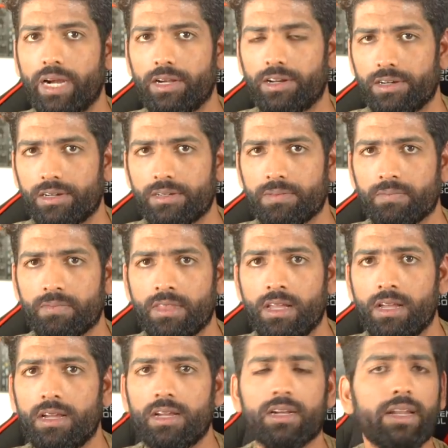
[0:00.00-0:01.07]
better.
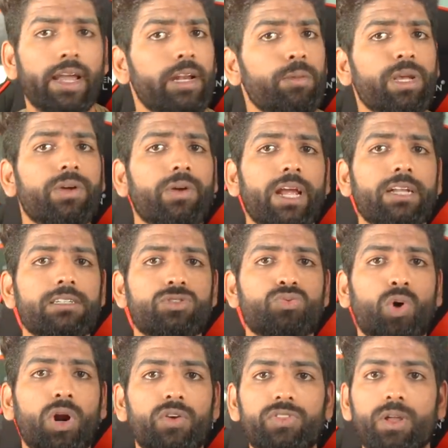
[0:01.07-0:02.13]
Dynamic range is
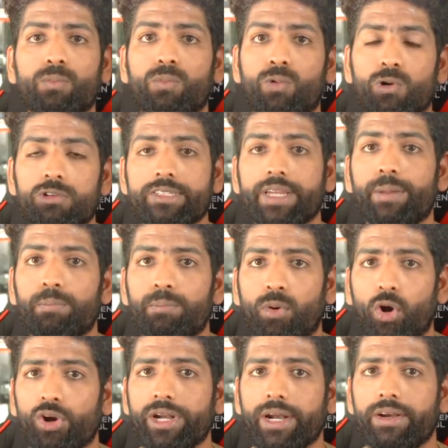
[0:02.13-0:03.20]
one of the most
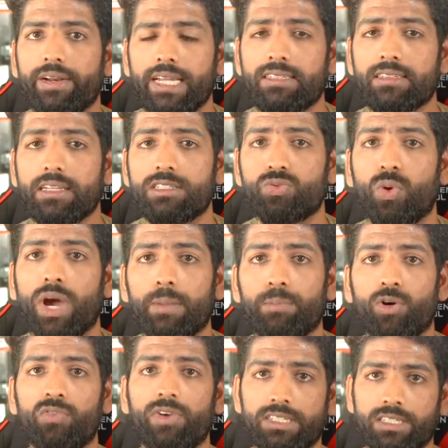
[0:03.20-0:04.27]
important reasons why
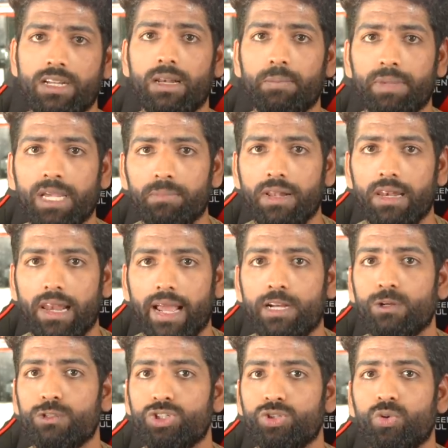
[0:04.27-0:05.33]
professional people
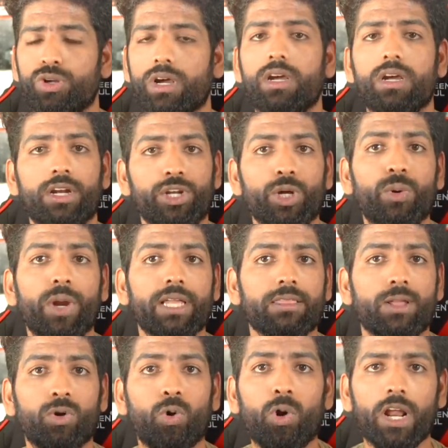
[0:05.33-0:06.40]
like to shoot during
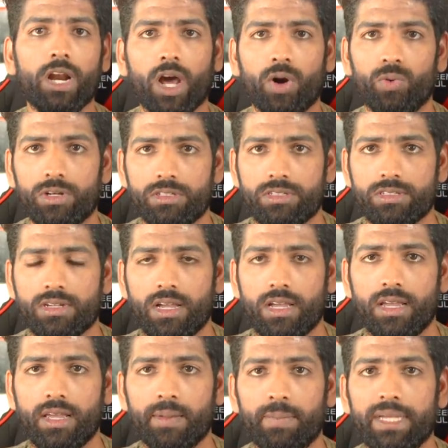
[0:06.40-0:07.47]
the golden hours.
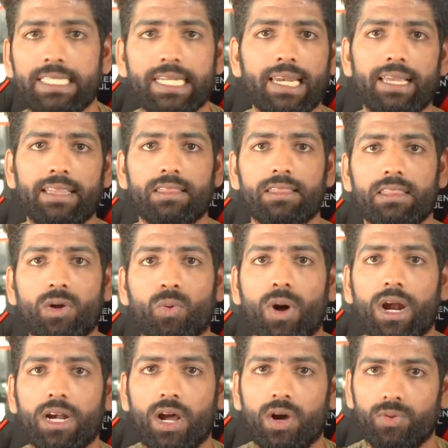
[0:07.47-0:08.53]
Basically the
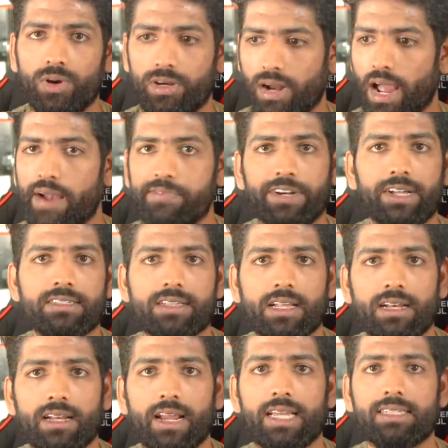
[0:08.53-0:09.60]
one hour after
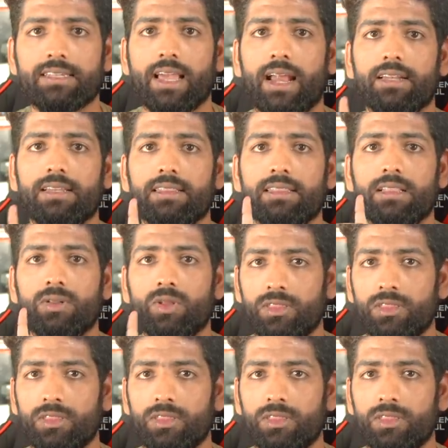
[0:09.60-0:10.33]
sunrise and